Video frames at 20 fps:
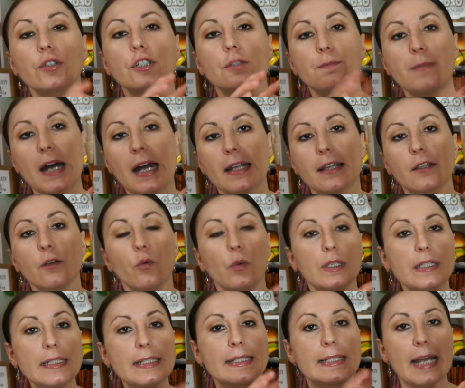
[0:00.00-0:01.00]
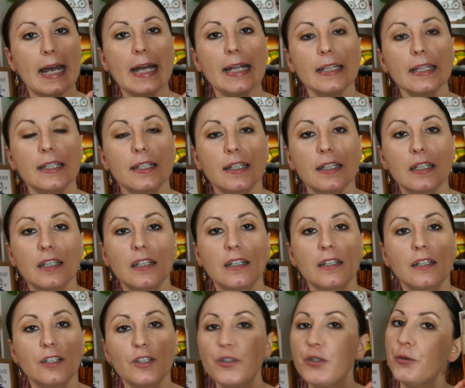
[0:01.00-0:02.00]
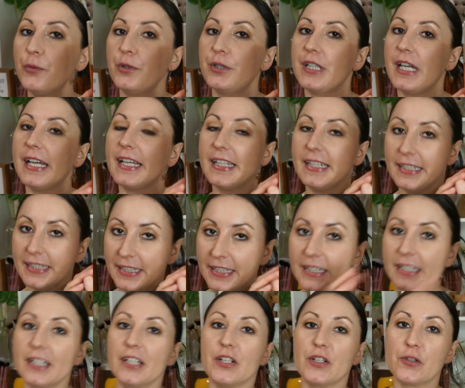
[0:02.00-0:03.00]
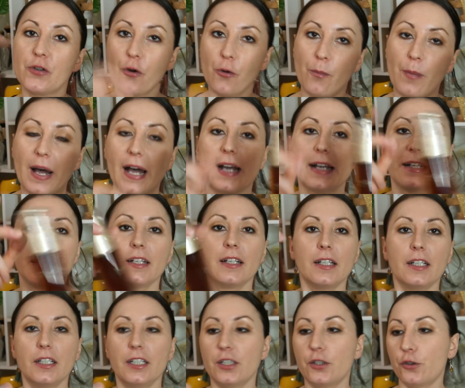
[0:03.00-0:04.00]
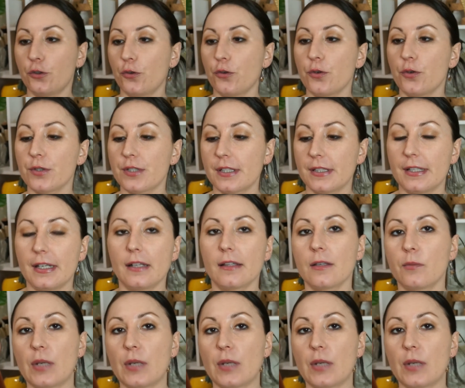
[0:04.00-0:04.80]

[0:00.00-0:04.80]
But when it's gone, you want to go back to using it.